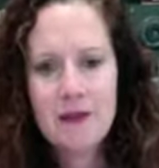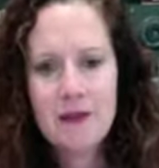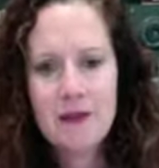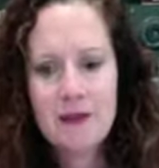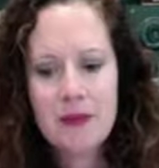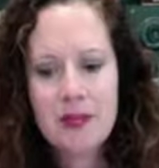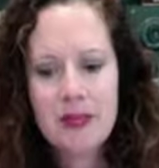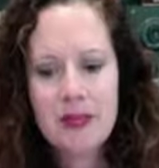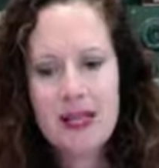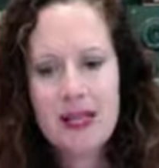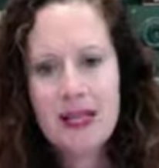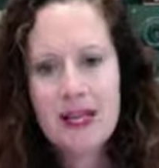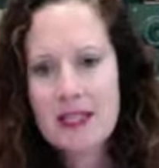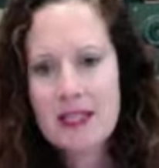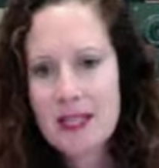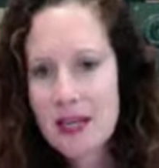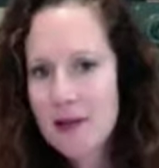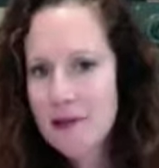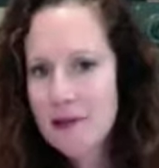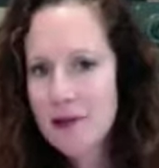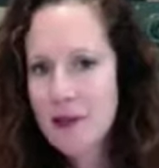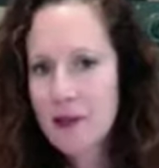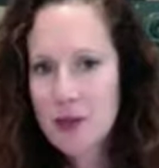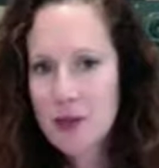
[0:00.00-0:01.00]
a lot of
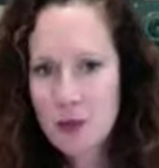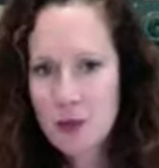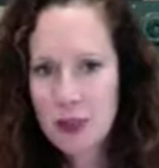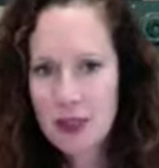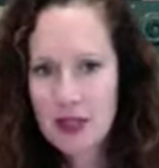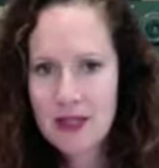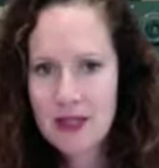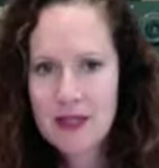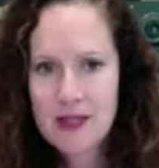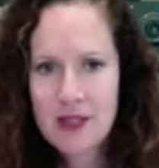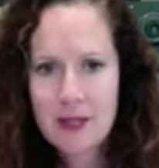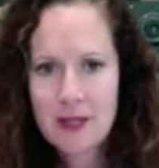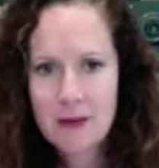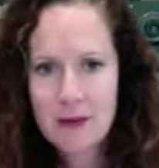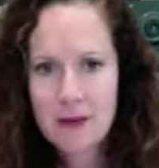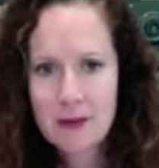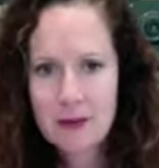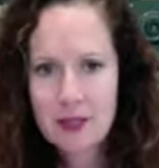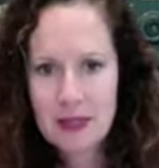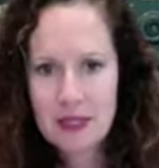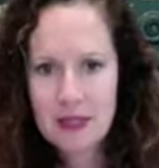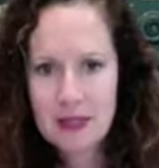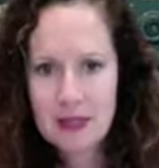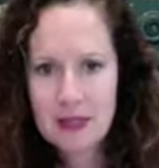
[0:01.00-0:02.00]
times those are one and the same. For
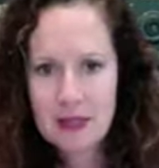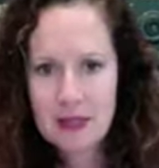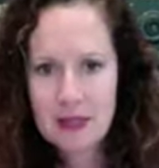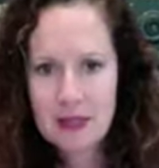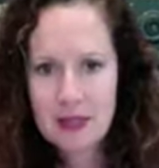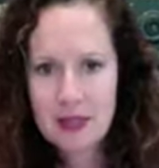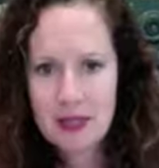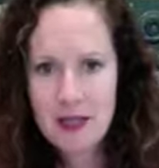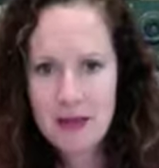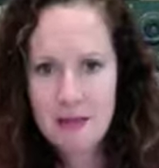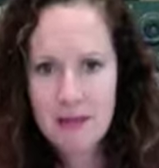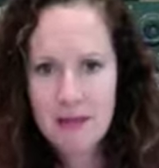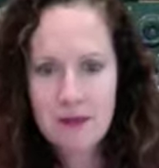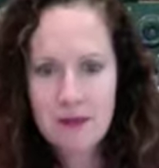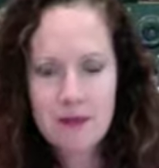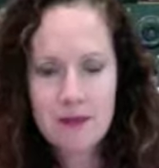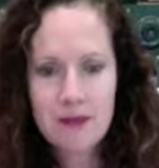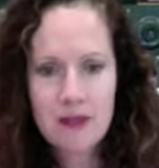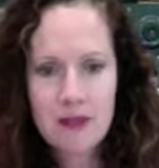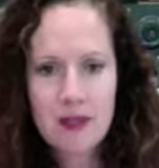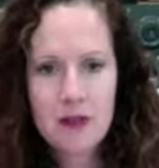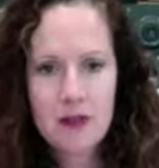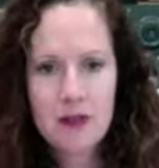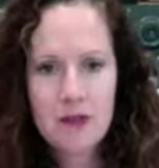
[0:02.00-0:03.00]
me, it's the same.
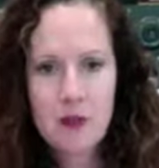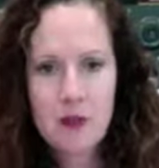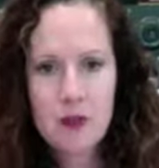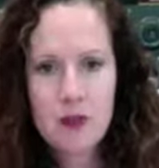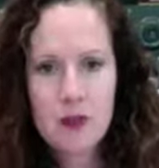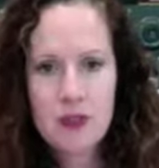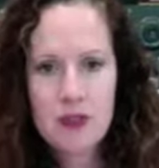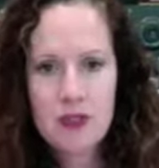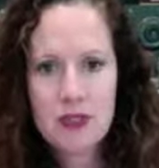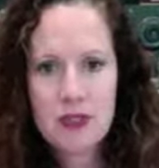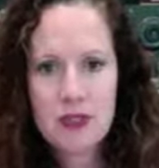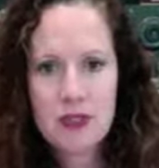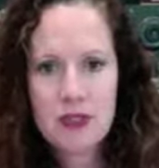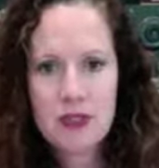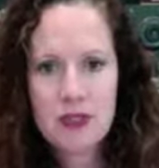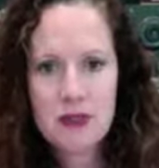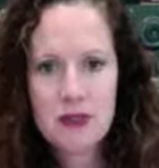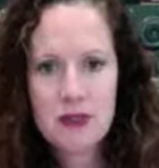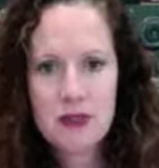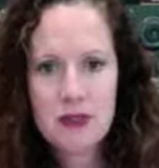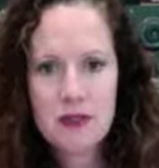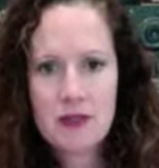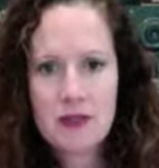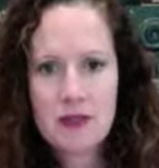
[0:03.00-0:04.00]
For
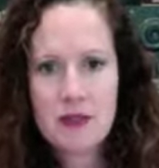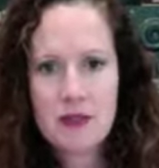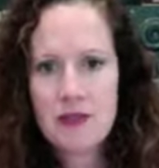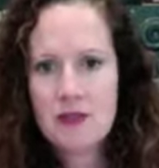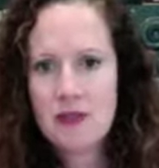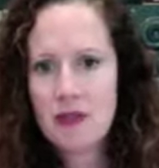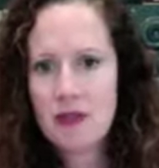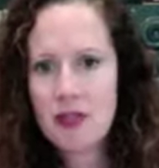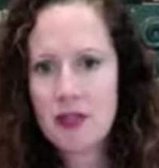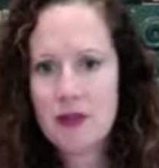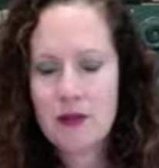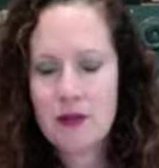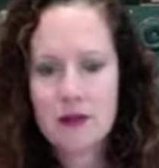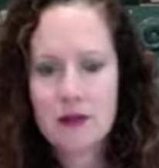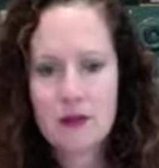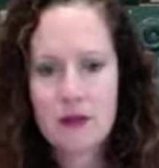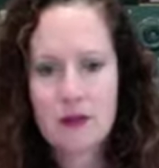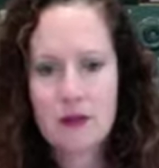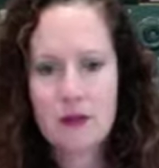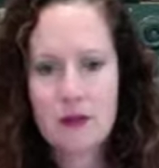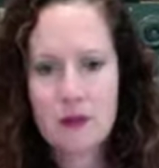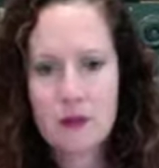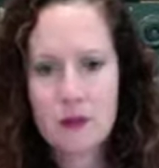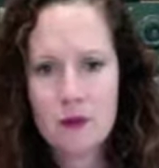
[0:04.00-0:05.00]
some of you, like
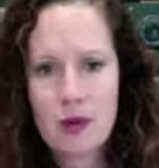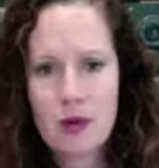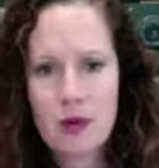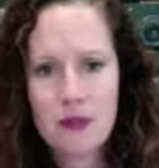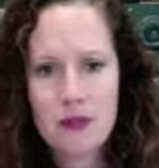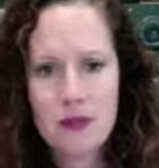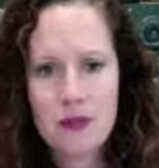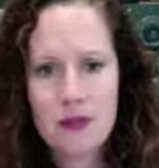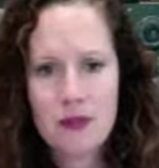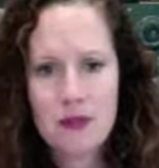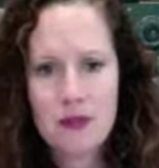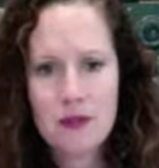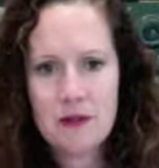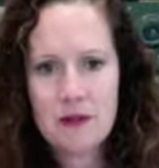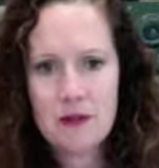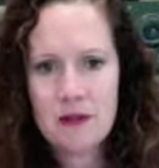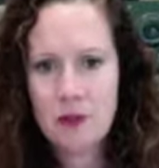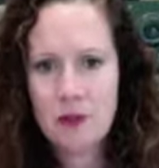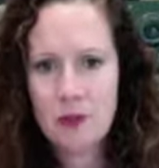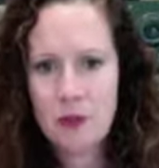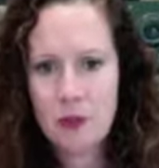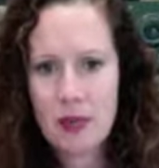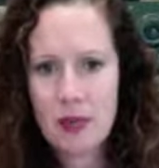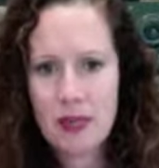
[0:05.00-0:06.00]
Robert,
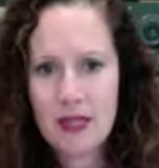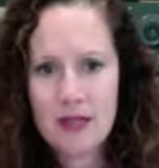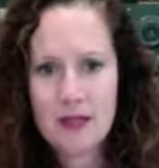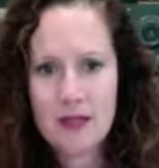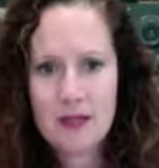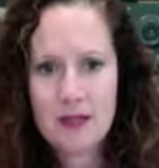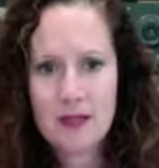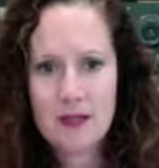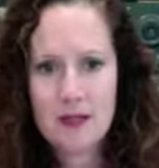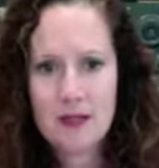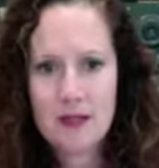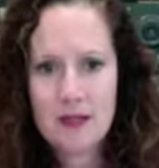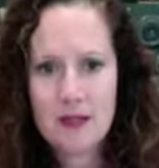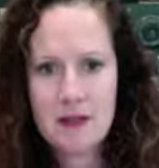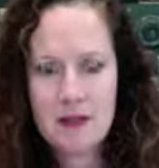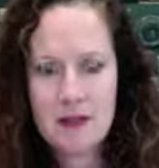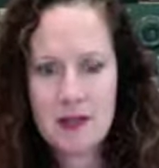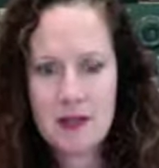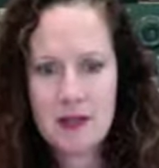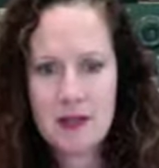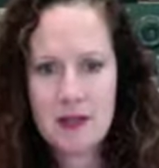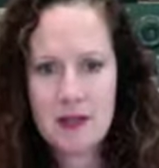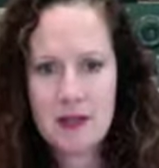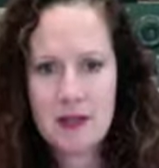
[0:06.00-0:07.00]
who writes
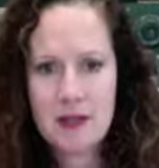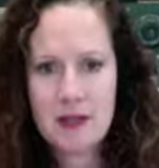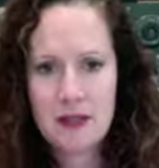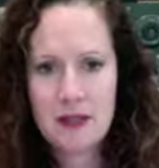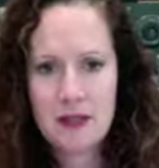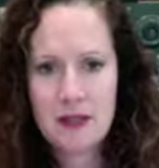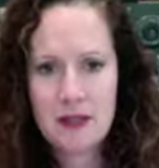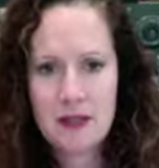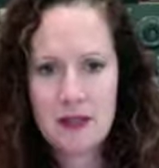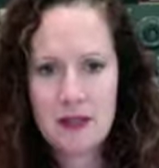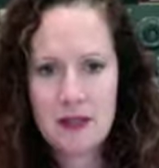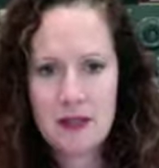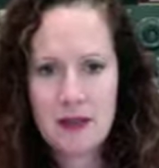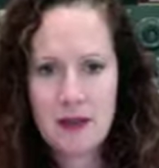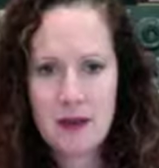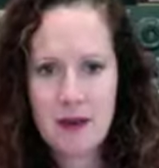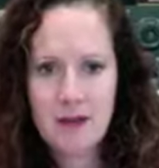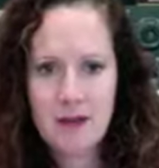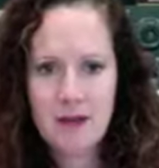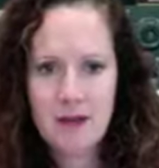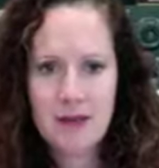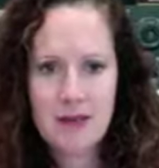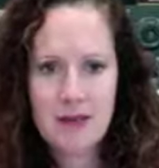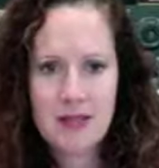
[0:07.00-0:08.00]
young adult
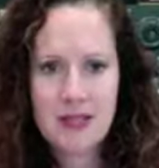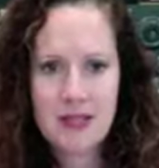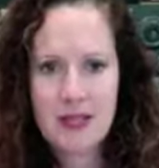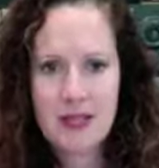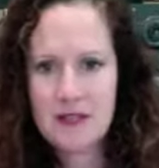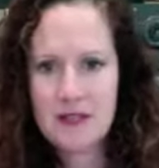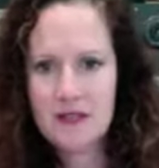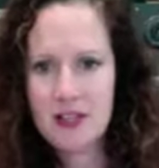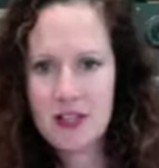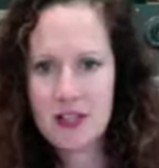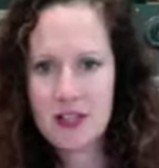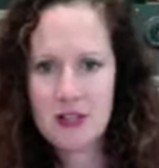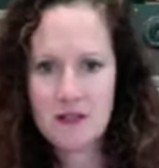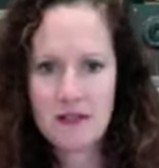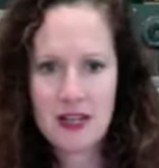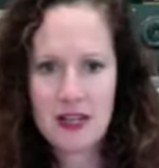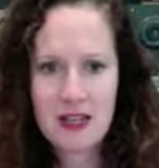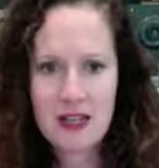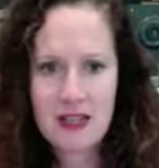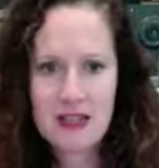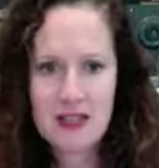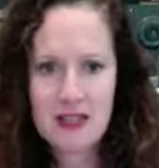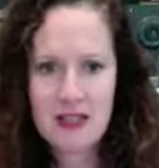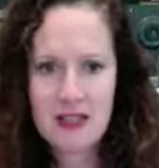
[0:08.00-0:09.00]
science fiction
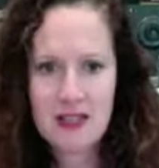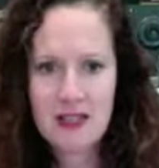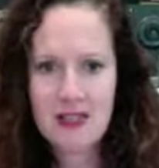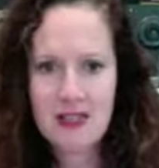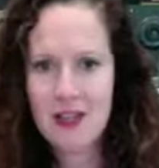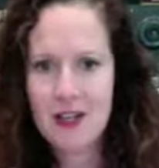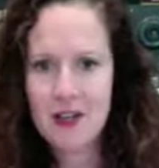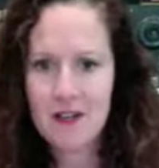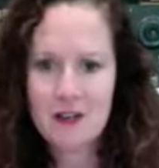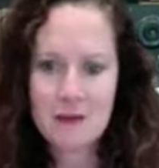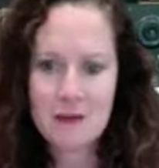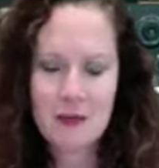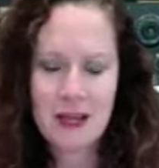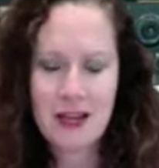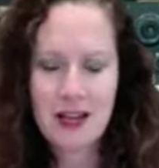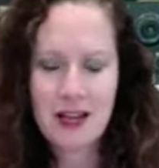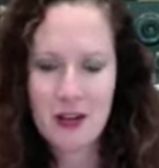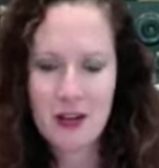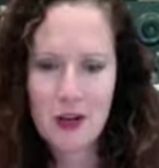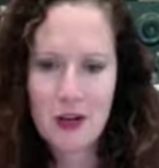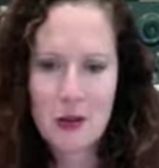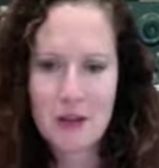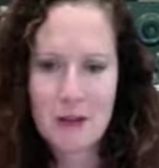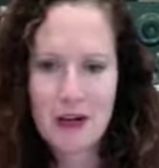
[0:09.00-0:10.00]
fantasy, and I know you've been kind
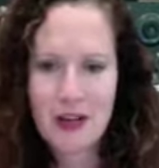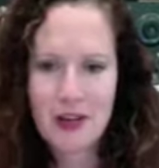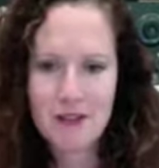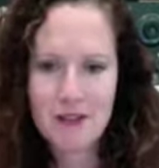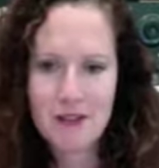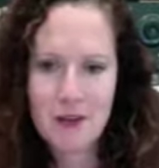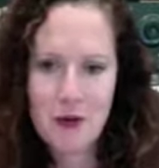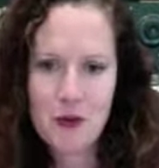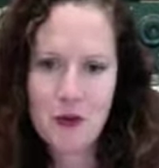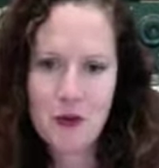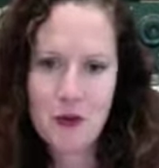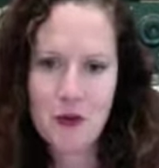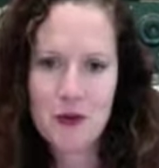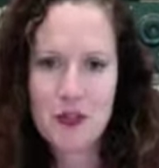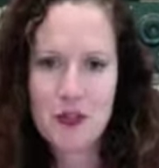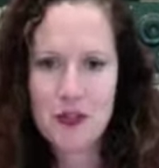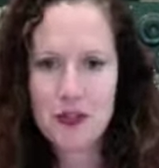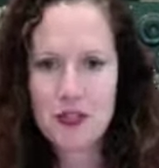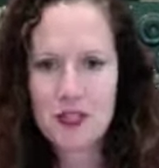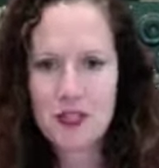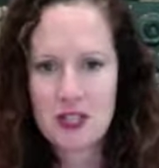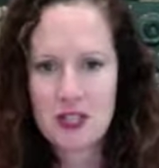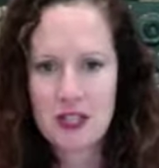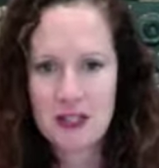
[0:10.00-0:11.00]
of going back and forth with
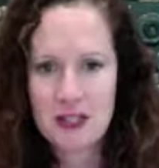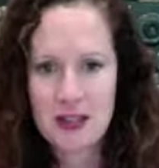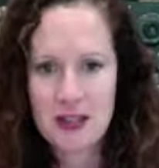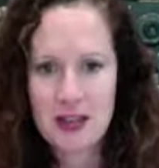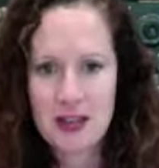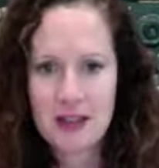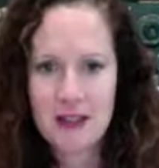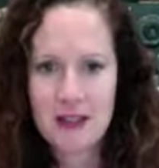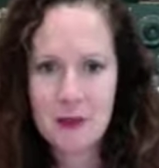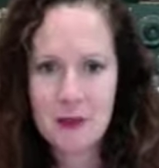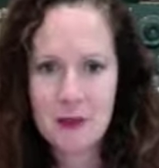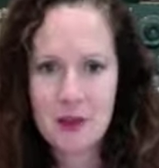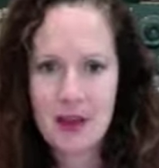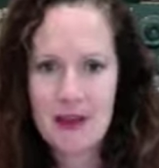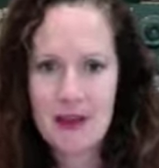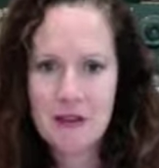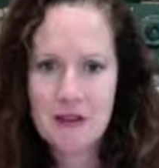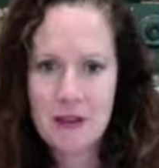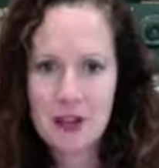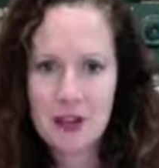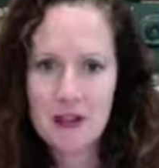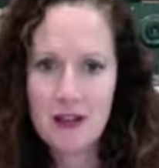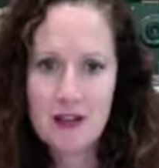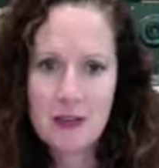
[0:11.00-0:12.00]
exactly where that
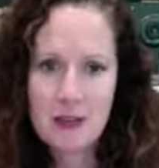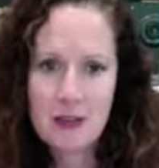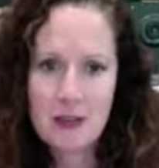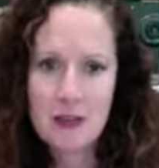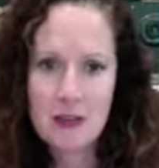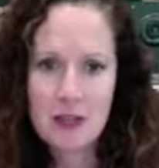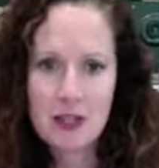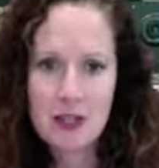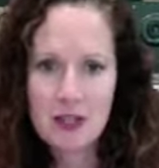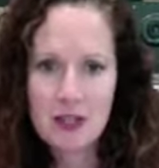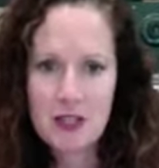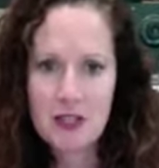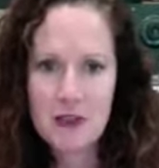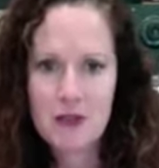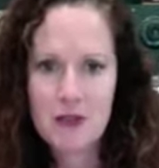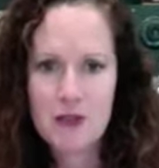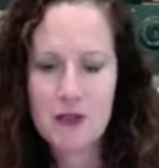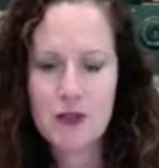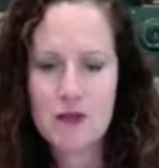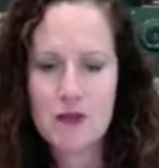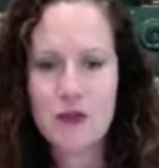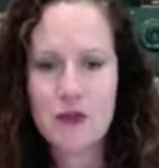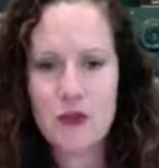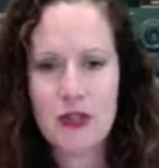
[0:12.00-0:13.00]
falls, but I'm just going to use
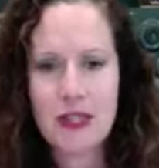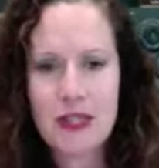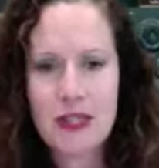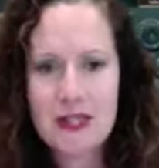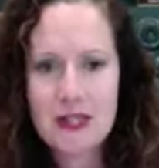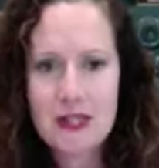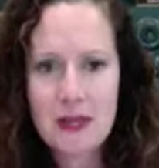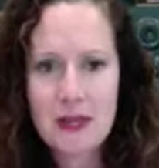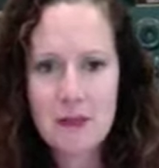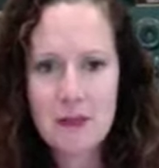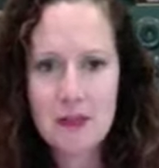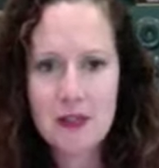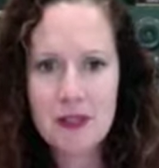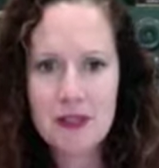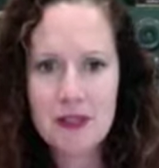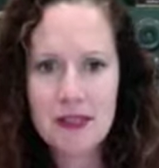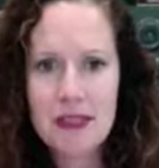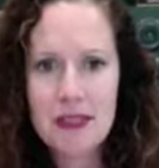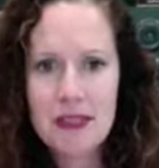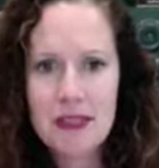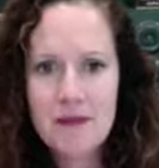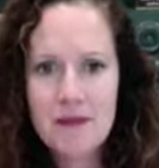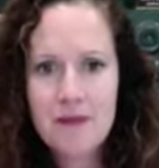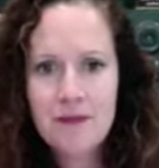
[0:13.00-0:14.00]
you for an example.
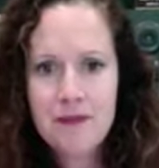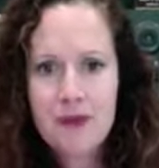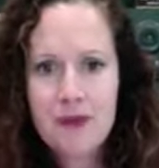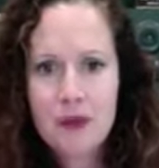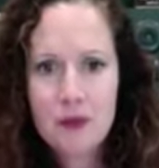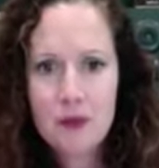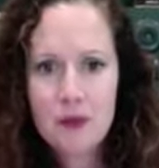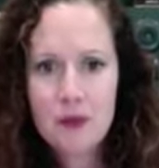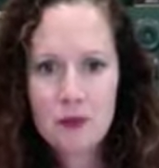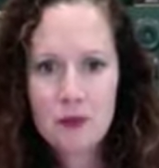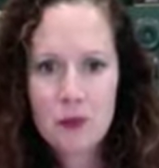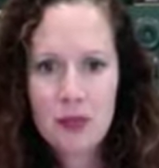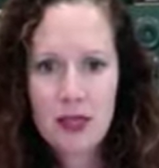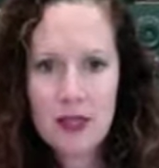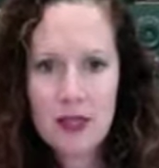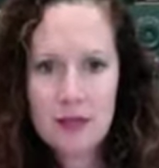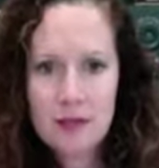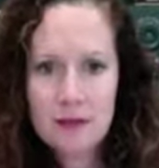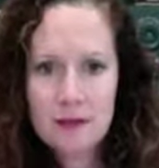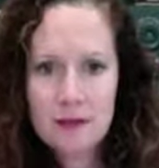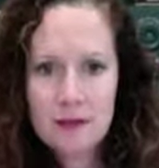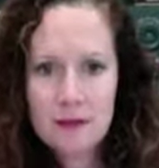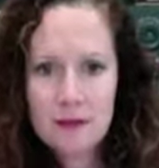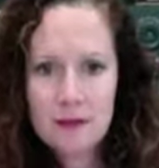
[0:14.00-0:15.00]

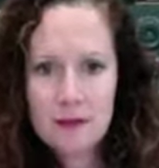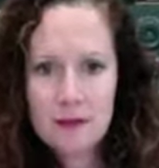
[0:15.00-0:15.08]
Well,